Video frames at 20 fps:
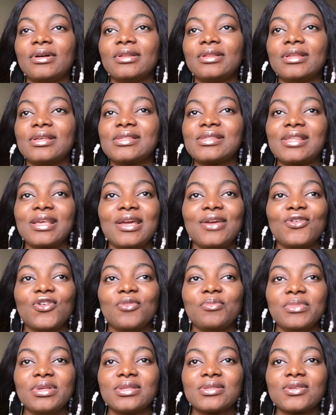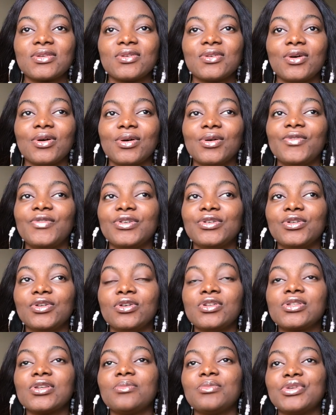The staying home is over,
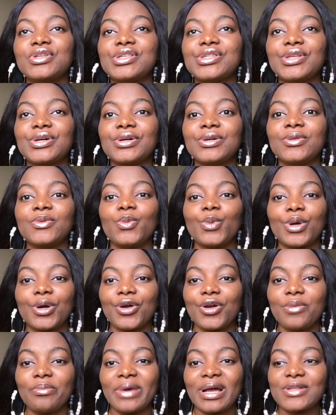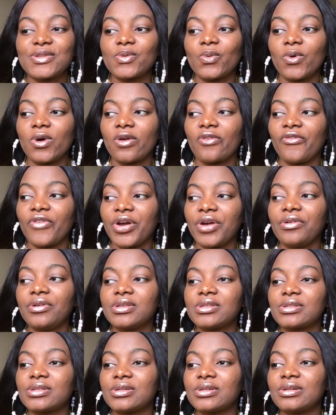it's almost done. We're going back to work very
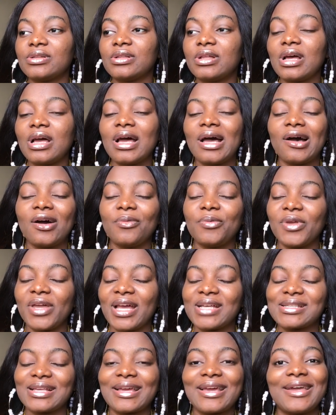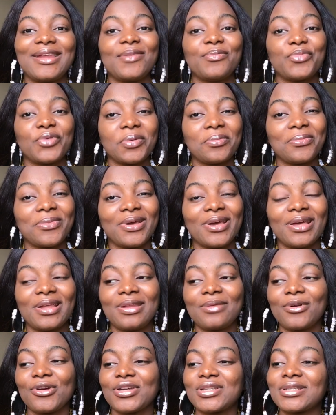soon. I hope you guys are getting prepared,
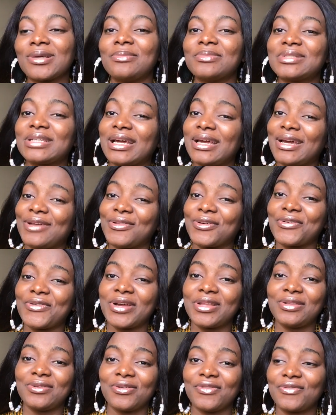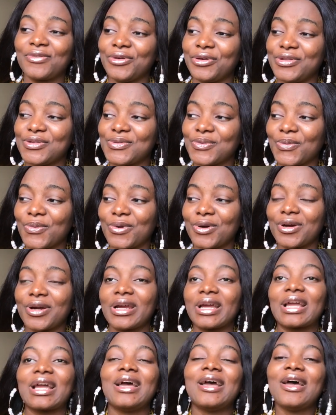because I'm tired already of going to
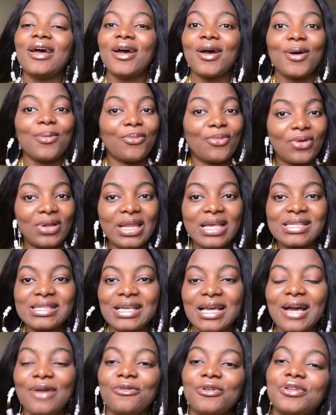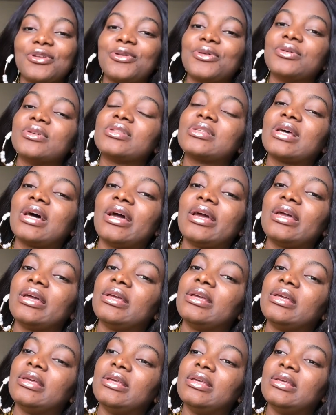work. But let's see how it goes. I